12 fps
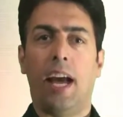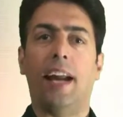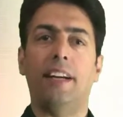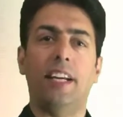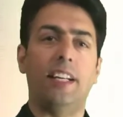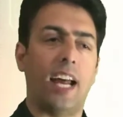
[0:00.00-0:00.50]

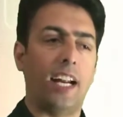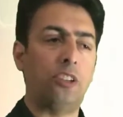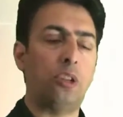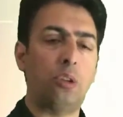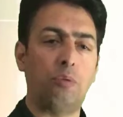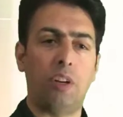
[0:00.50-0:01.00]
And in
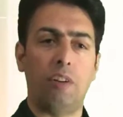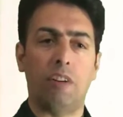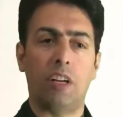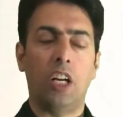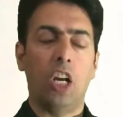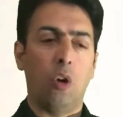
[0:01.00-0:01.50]
addition to
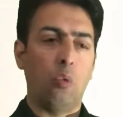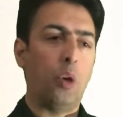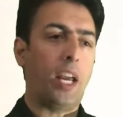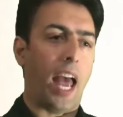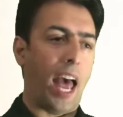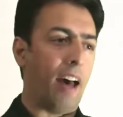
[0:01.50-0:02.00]
fever,
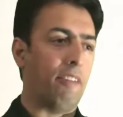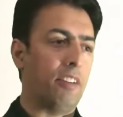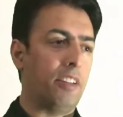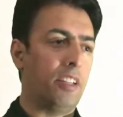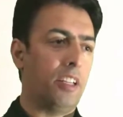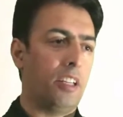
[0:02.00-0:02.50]
we have
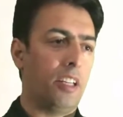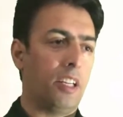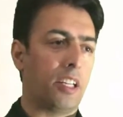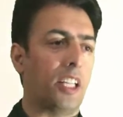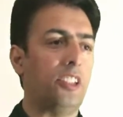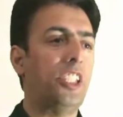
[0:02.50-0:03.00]

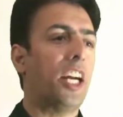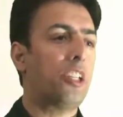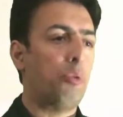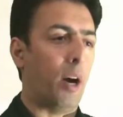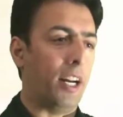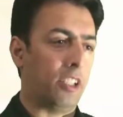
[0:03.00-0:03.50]

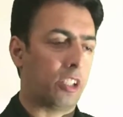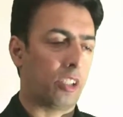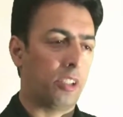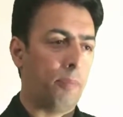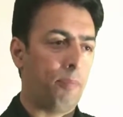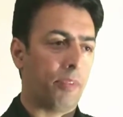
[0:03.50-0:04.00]

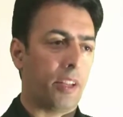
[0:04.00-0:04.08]
conjunctivitis.